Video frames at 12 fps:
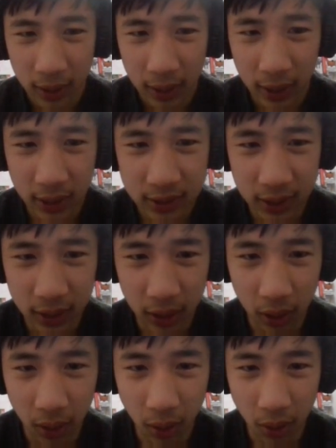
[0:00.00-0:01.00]
And I said,
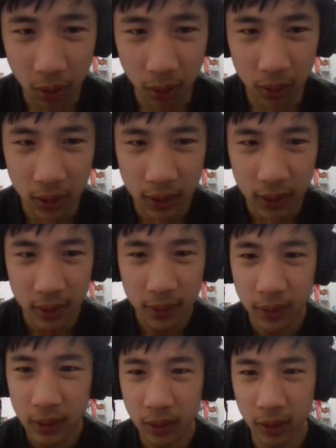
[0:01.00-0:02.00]
oh,
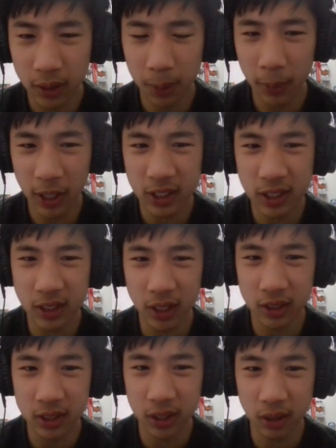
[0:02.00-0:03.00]
the dimensions are
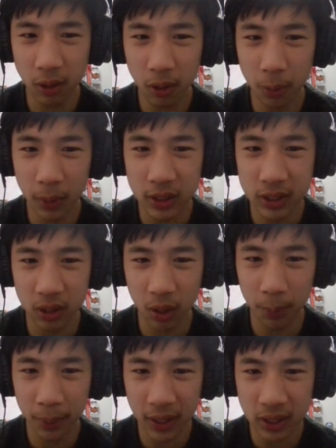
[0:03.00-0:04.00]
0 by 0
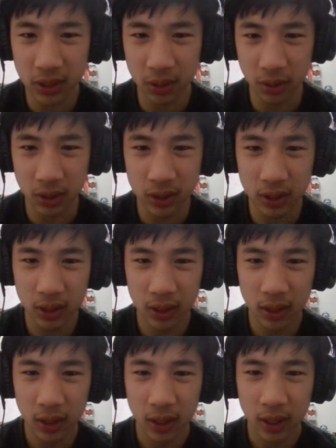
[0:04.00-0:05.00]
pixels,
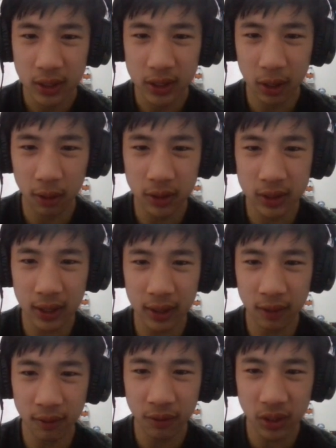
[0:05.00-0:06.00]
so it's
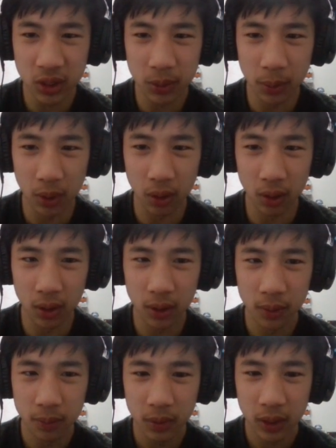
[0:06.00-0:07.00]
invisible.
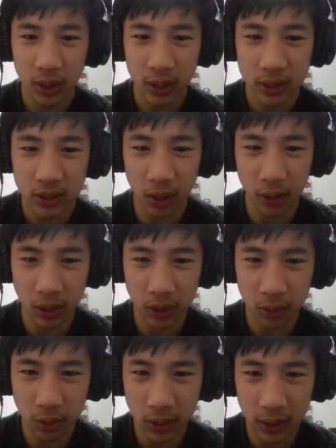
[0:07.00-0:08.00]
So
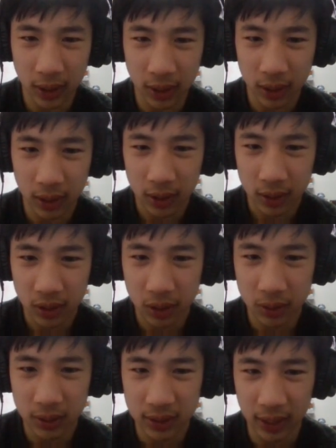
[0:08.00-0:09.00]
you need to
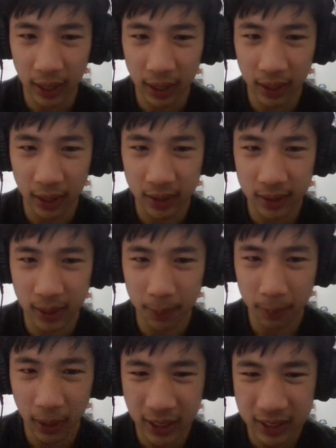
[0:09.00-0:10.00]
set a
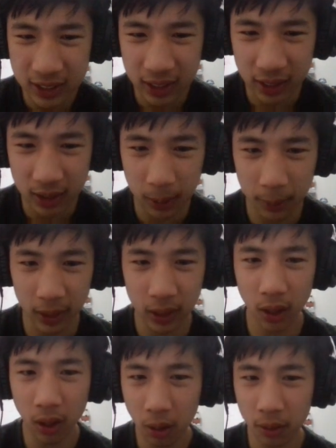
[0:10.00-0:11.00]
dimension. I'm like,
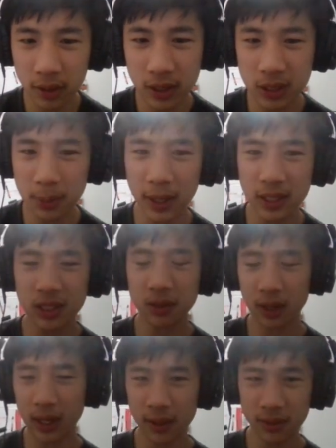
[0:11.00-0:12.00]
oh, this makes a
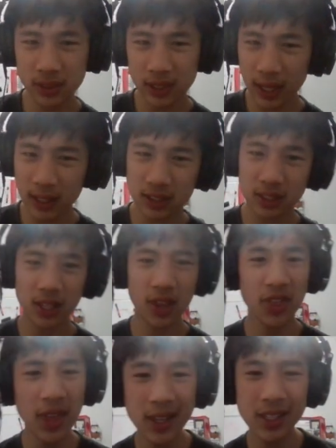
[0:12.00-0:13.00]
lot of sense.
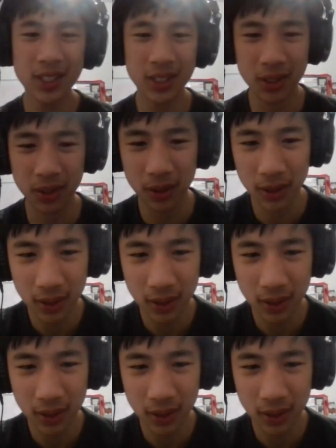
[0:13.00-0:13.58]
Thank you.